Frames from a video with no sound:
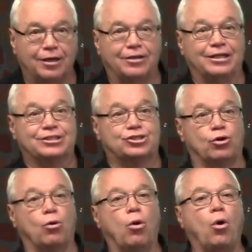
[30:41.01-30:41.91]
It's
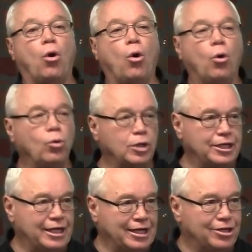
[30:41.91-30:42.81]
so
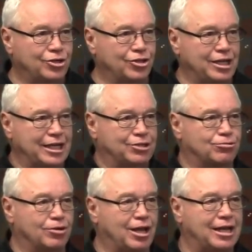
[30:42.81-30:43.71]
holy to the
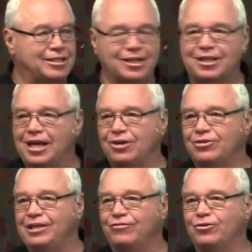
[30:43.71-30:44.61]
Israelites that they
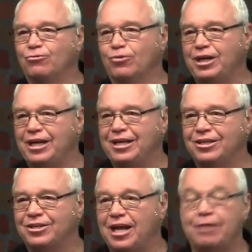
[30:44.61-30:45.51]
don't even read
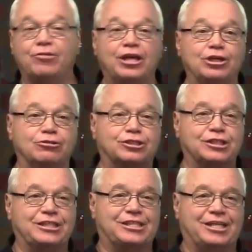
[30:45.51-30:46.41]
his name. They
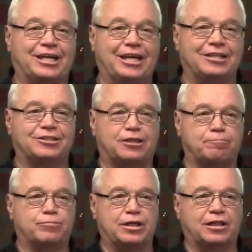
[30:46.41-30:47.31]
usually stick in
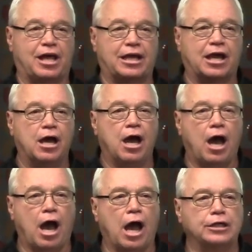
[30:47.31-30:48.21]
something like
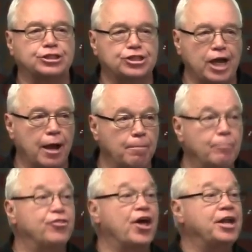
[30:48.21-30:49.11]

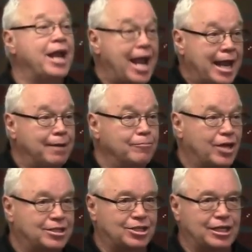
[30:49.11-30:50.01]
Hashem, the name.
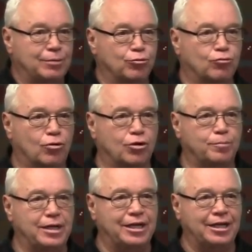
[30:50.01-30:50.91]
That's the Hebrew word
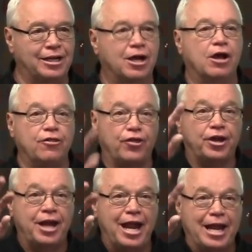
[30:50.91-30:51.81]
meaning the
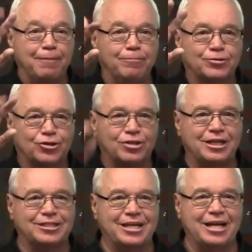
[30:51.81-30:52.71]
name. So
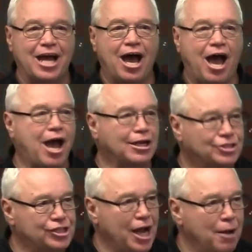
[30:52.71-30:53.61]
they say
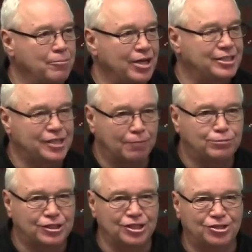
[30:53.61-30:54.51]
Hashem. They
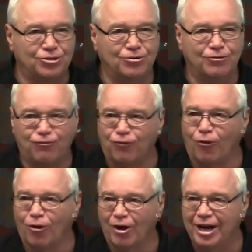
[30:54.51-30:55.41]
substitute
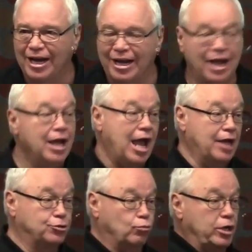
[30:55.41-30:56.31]
for it.
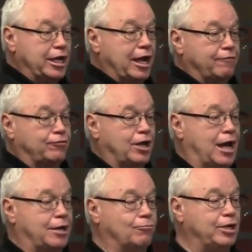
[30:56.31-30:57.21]
As we have
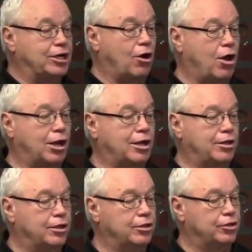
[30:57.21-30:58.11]
done, we call it
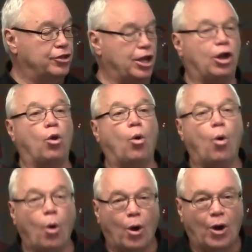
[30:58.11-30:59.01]
the
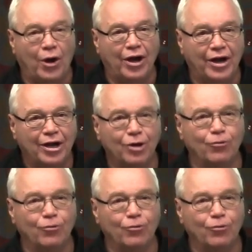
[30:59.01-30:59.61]
Lord.